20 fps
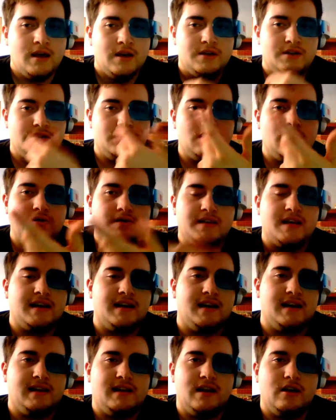So
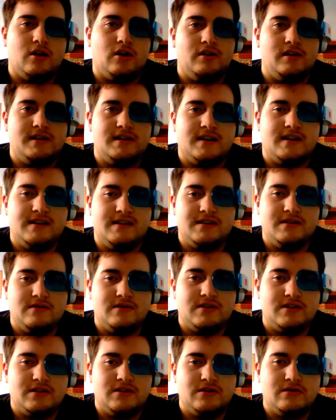technically, all it tells you
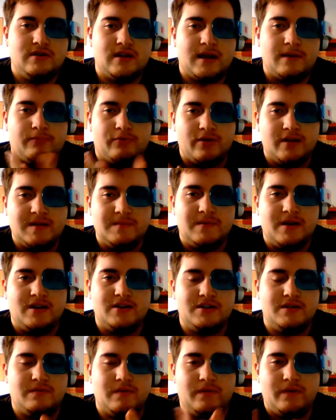is to do like Prisma,
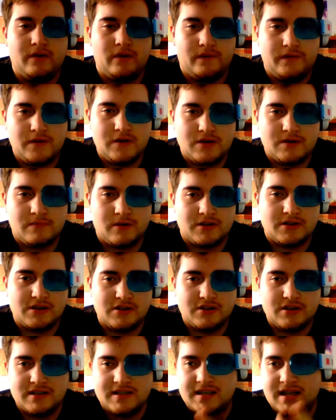just reveal a fusion monster,
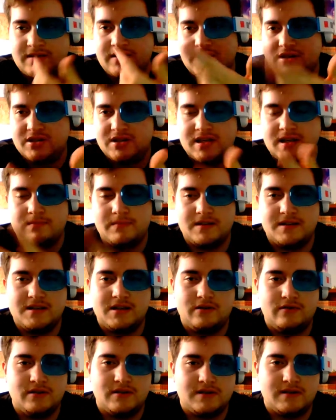and then send
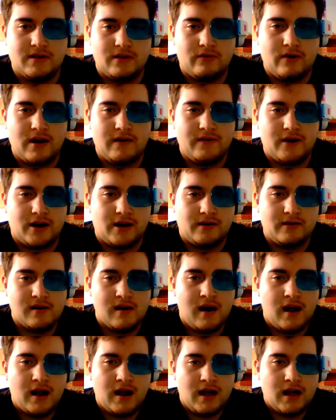materials to the graveyard.
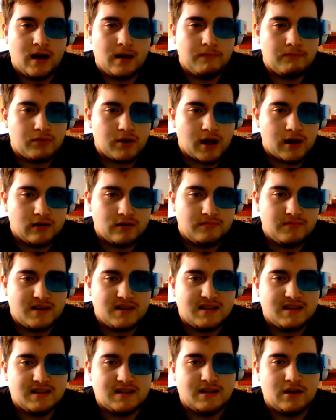Problem
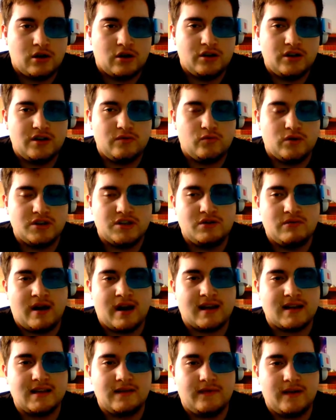is though, once you
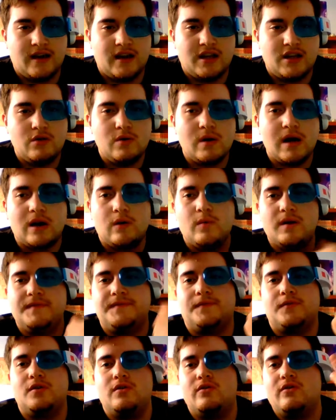activate it, you gotta wait
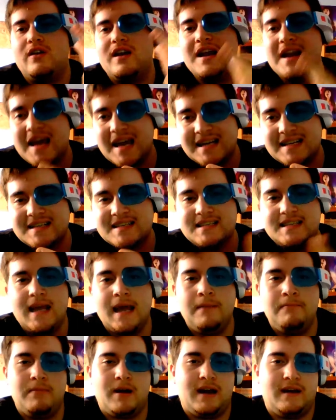for your next
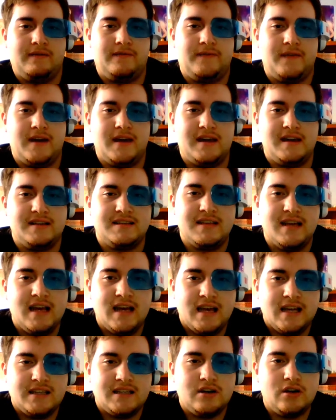standby phase
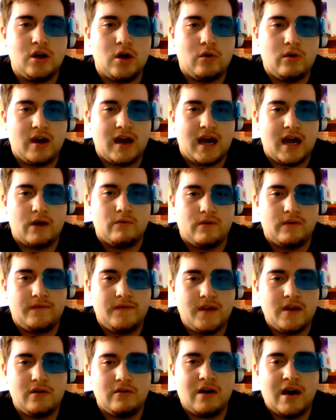to go ahead,
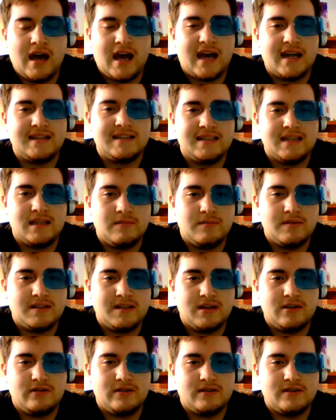reveal, and send the
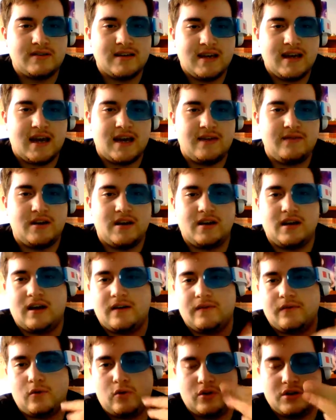materials, and then
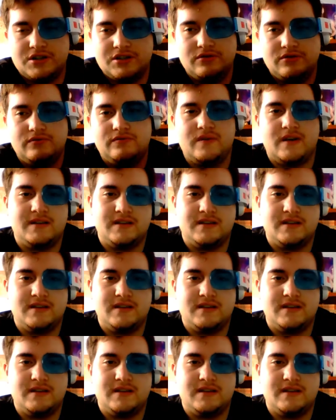of course you